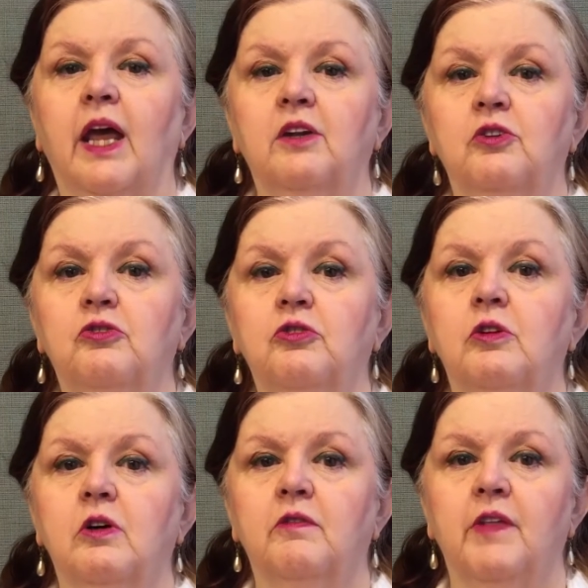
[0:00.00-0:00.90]
and
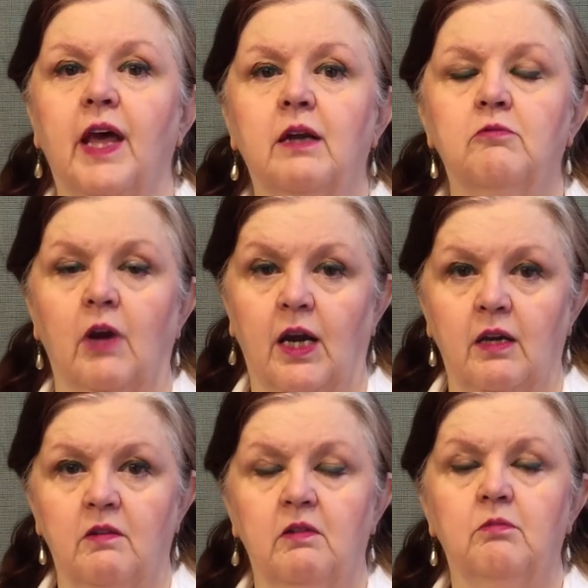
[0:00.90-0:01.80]
deserve that
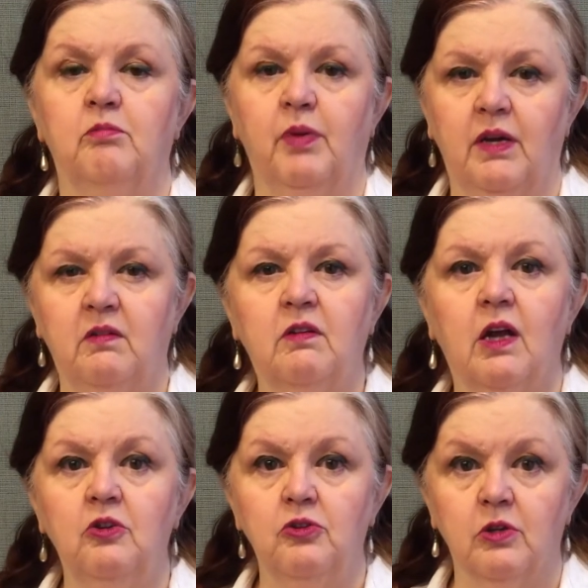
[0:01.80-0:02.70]
raise based
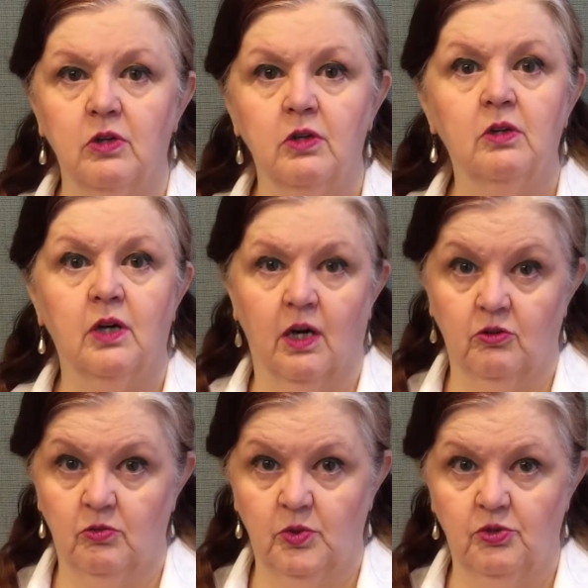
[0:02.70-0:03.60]
on your
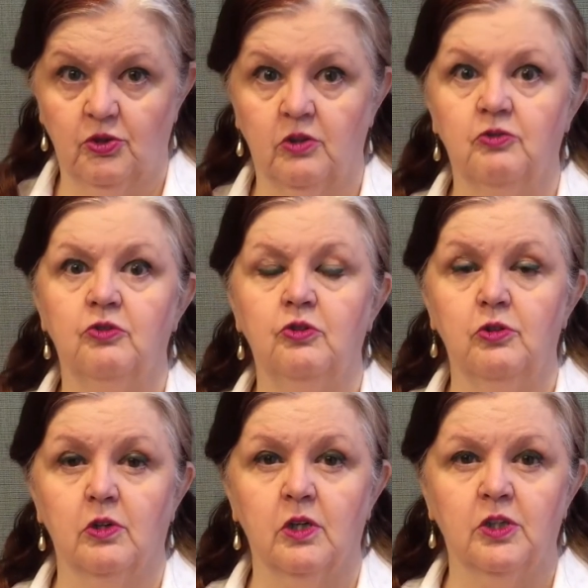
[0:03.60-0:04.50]
contributions,
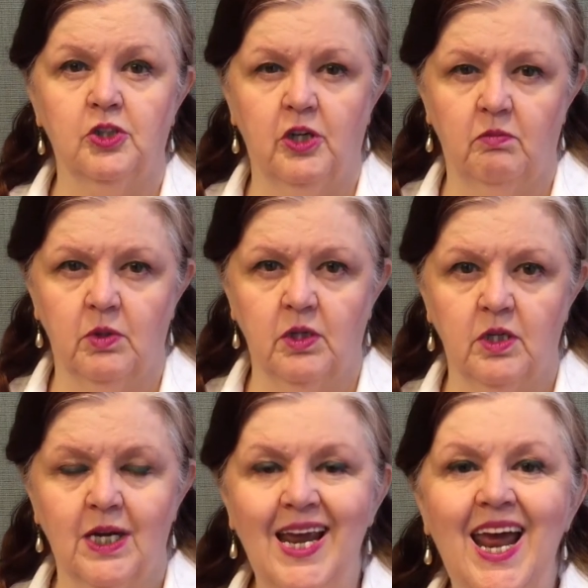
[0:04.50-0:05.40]
your
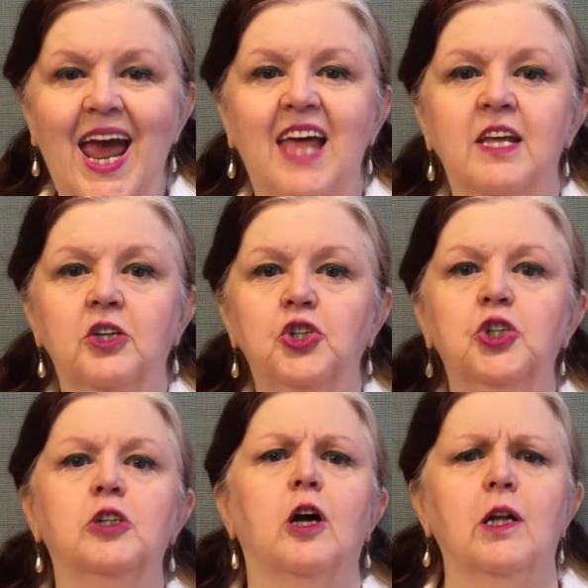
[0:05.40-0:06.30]
achievements. And then
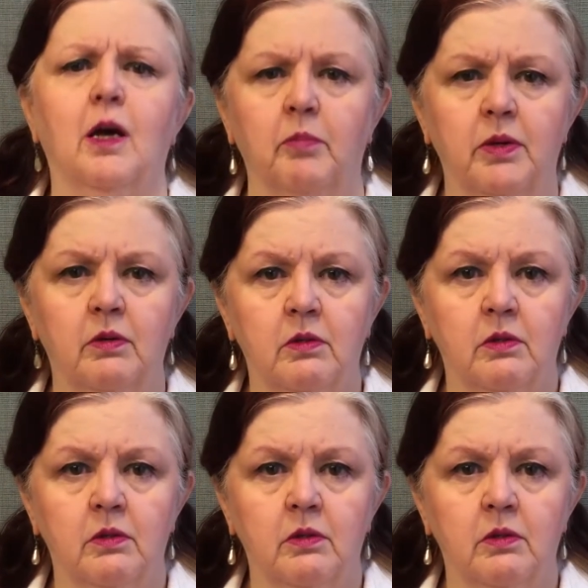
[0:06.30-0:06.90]
shut up.